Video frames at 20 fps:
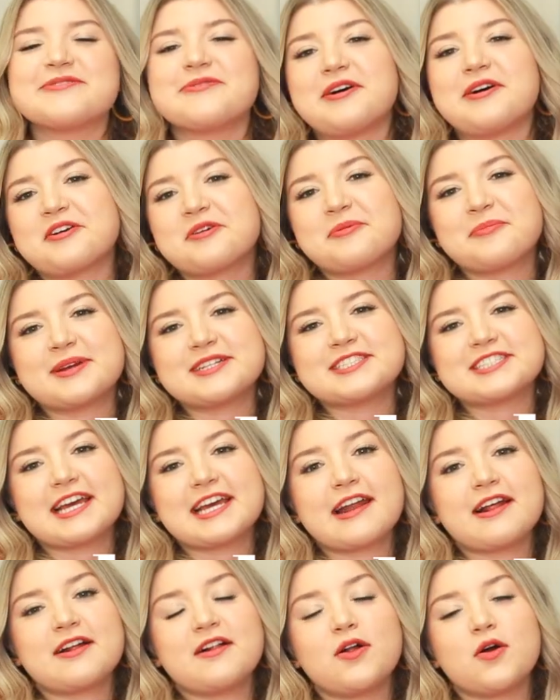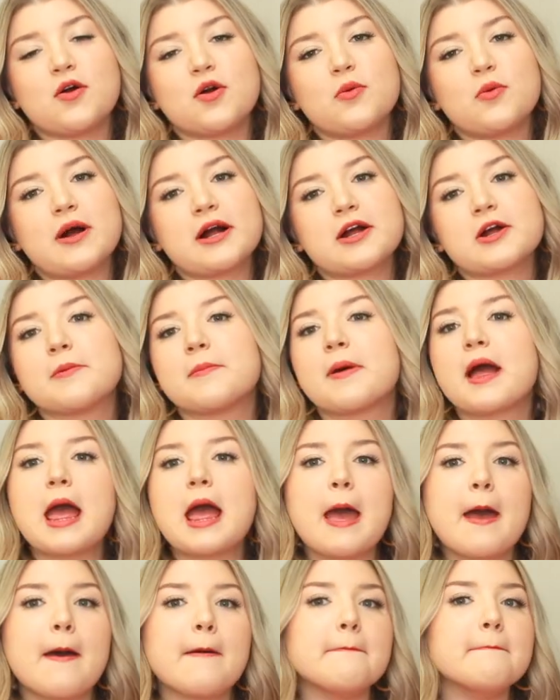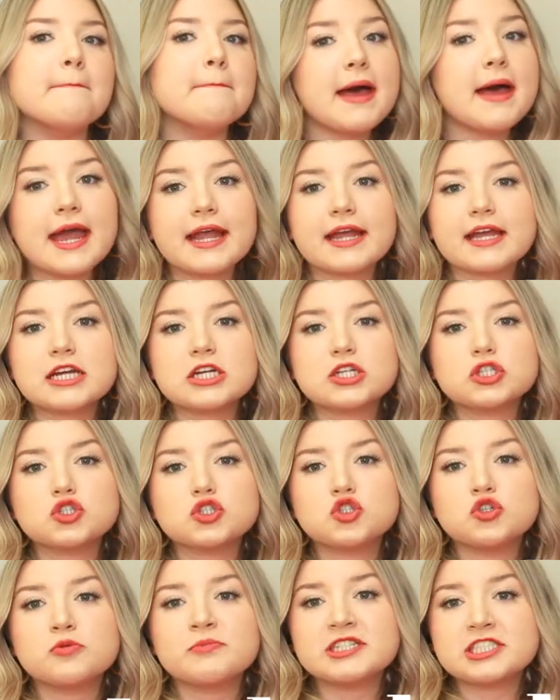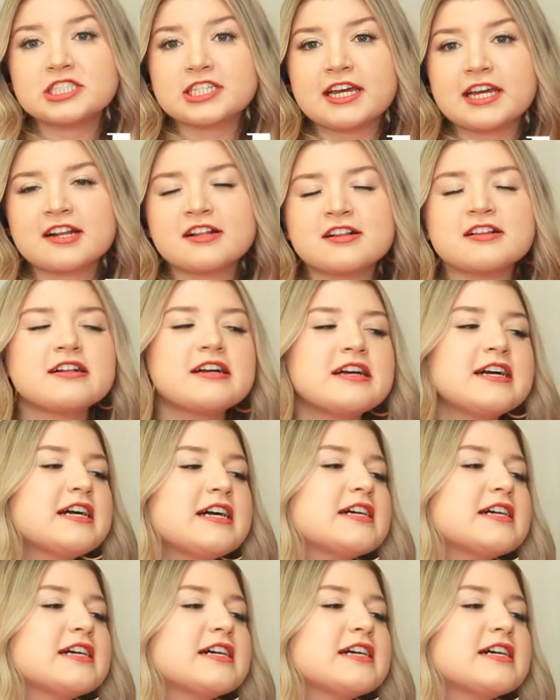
Welcome to my channel, or welcome back to my channel.